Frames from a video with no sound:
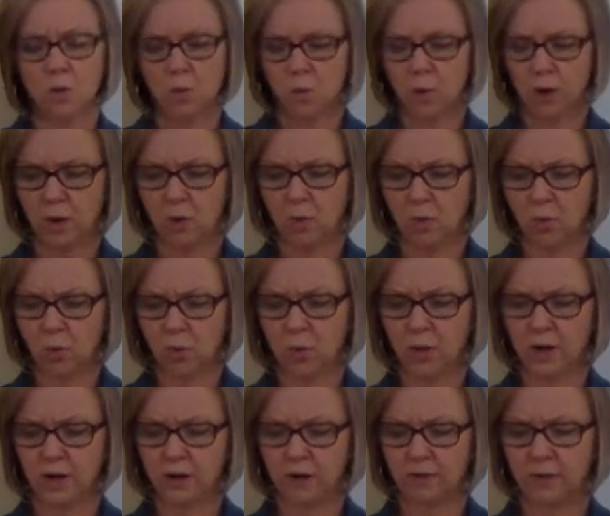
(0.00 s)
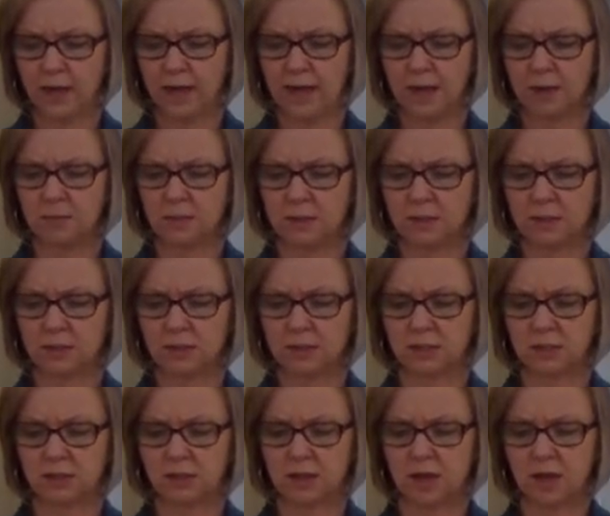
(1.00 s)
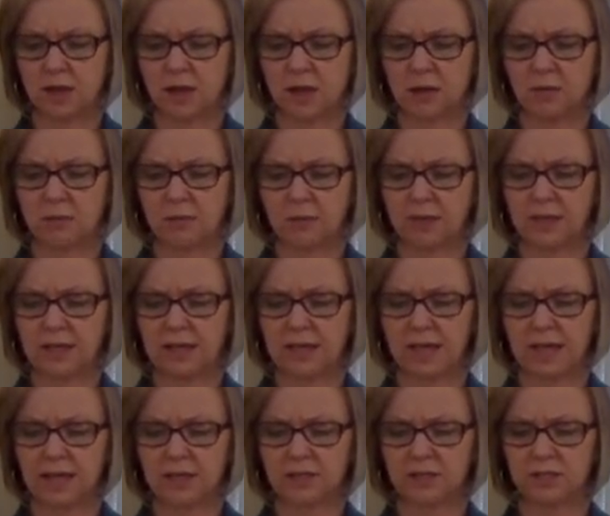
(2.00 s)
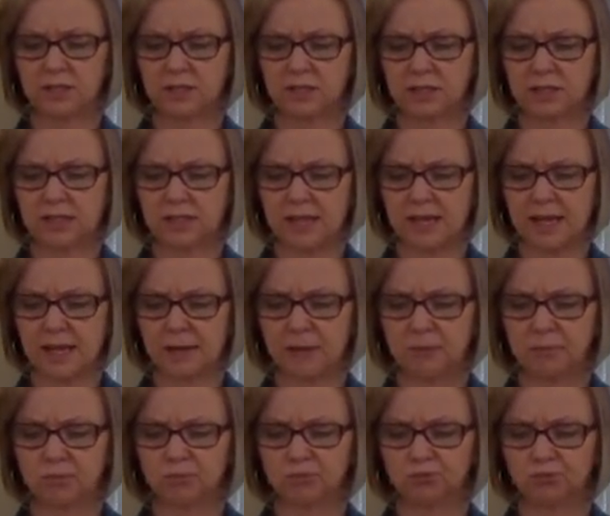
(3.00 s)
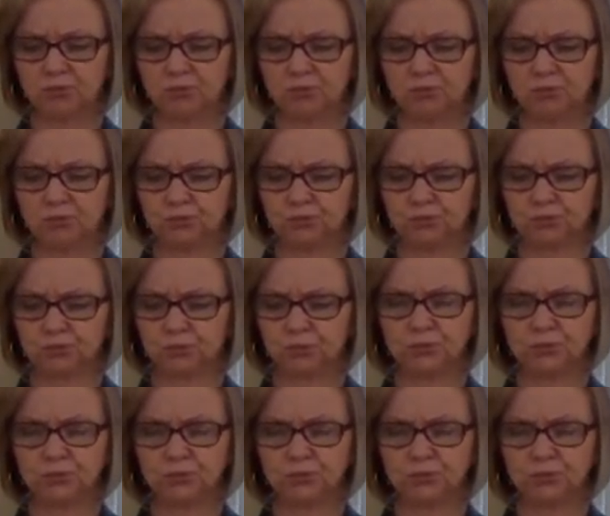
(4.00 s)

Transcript: Well, one of Haman's um, guests said, hmm,